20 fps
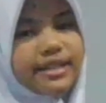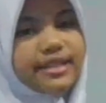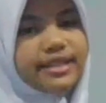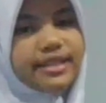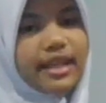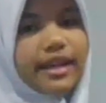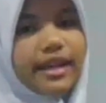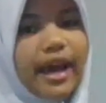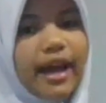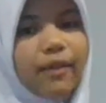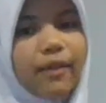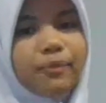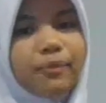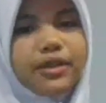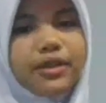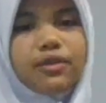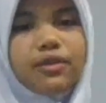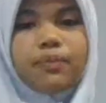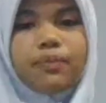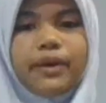In
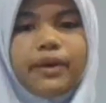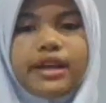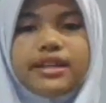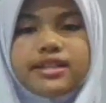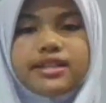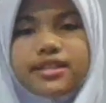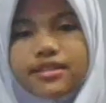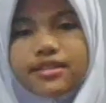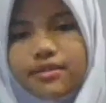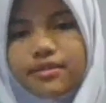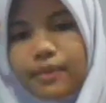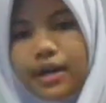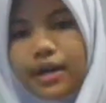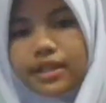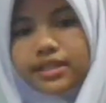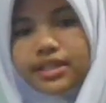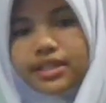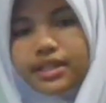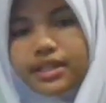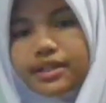conclusion,
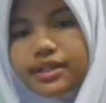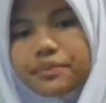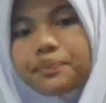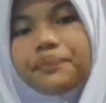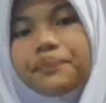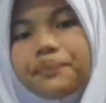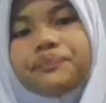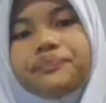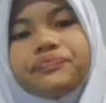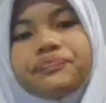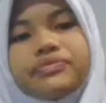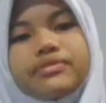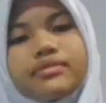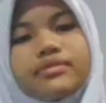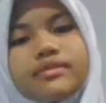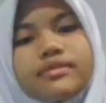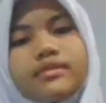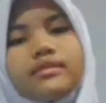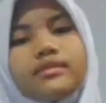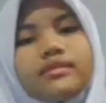math is not
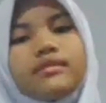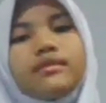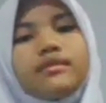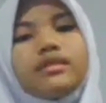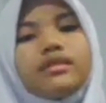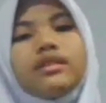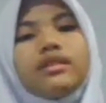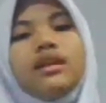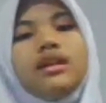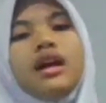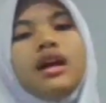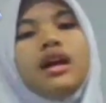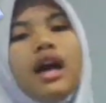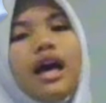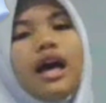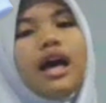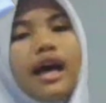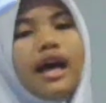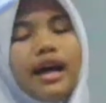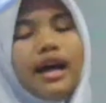just something we
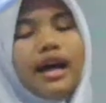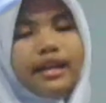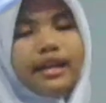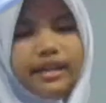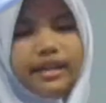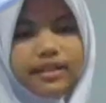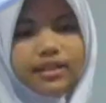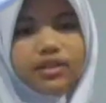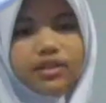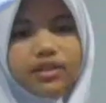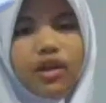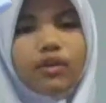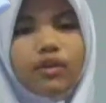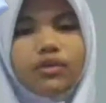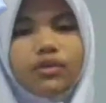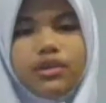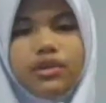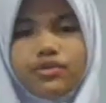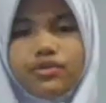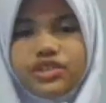learn in the
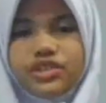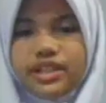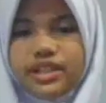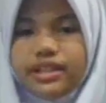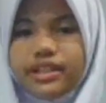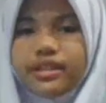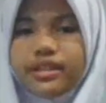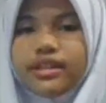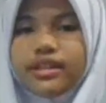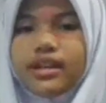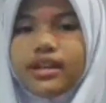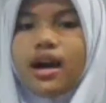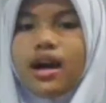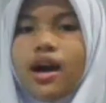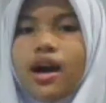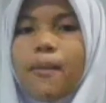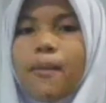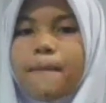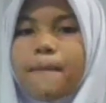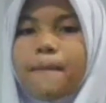classroom. It's a
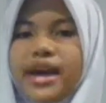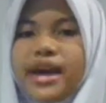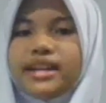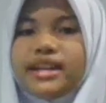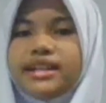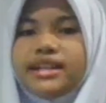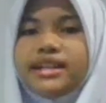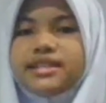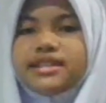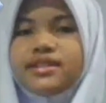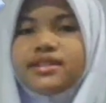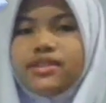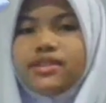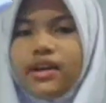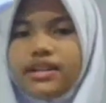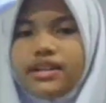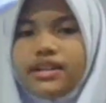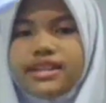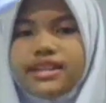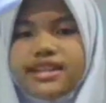useful tool
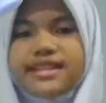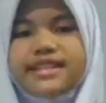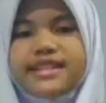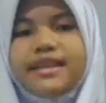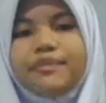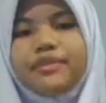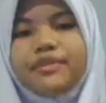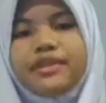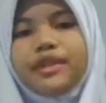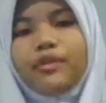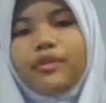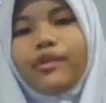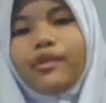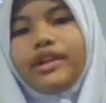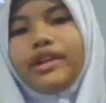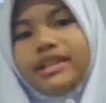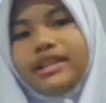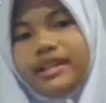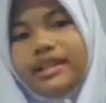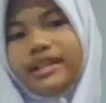that helps us in
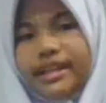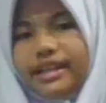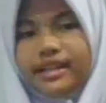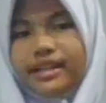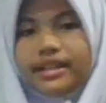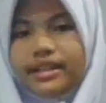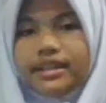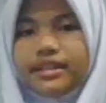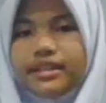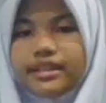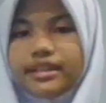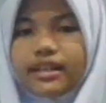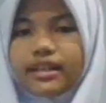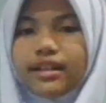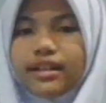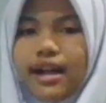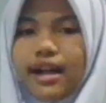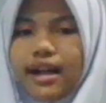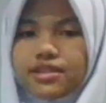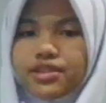so
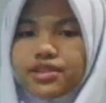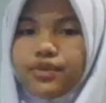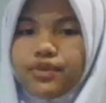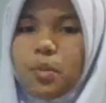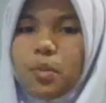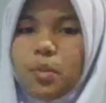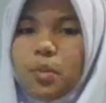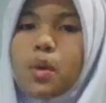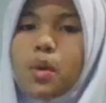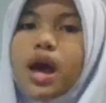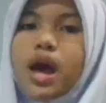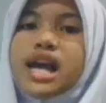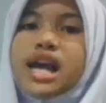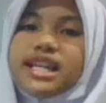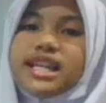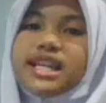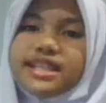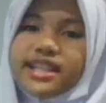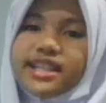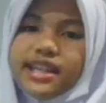many areas
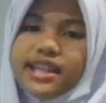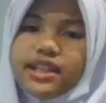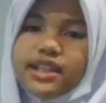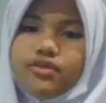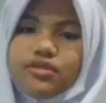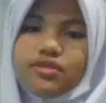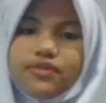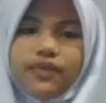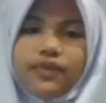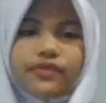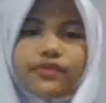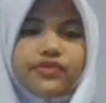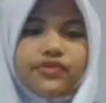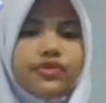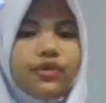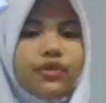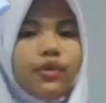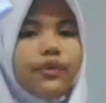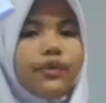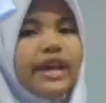of our life,
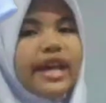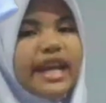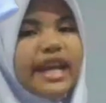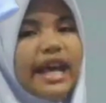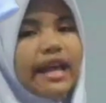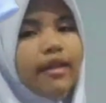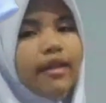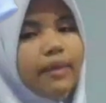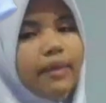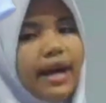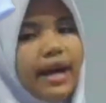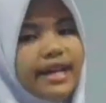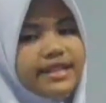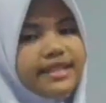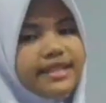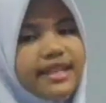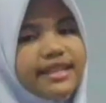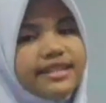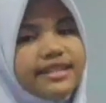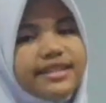from
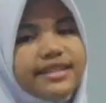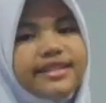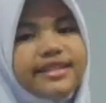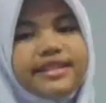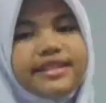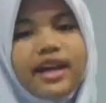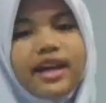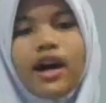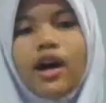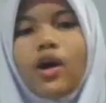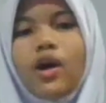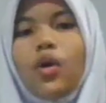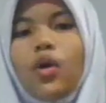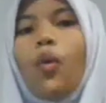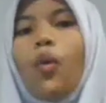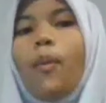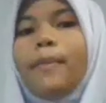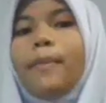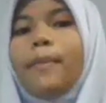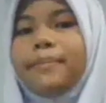managing money
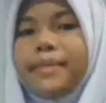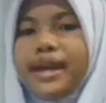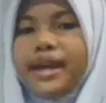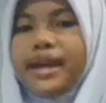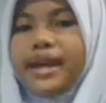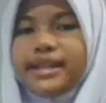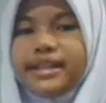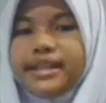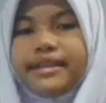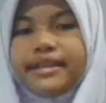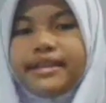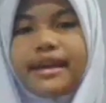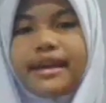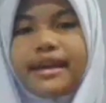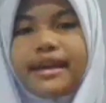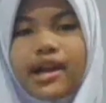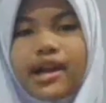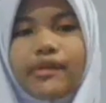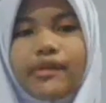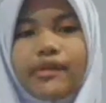to
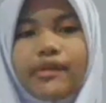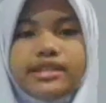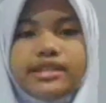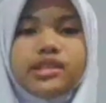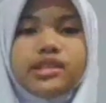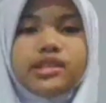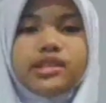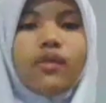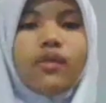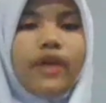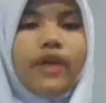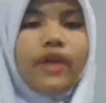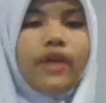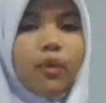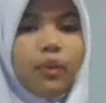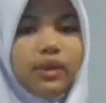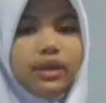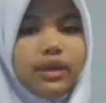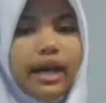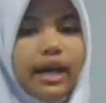keeping track of the
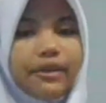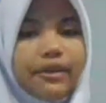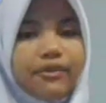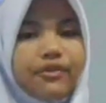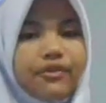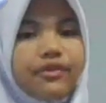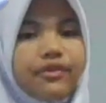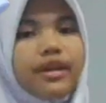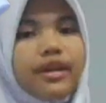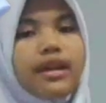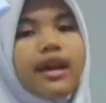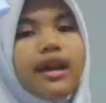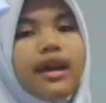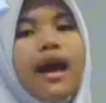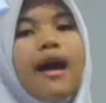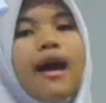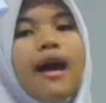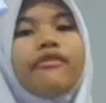word math.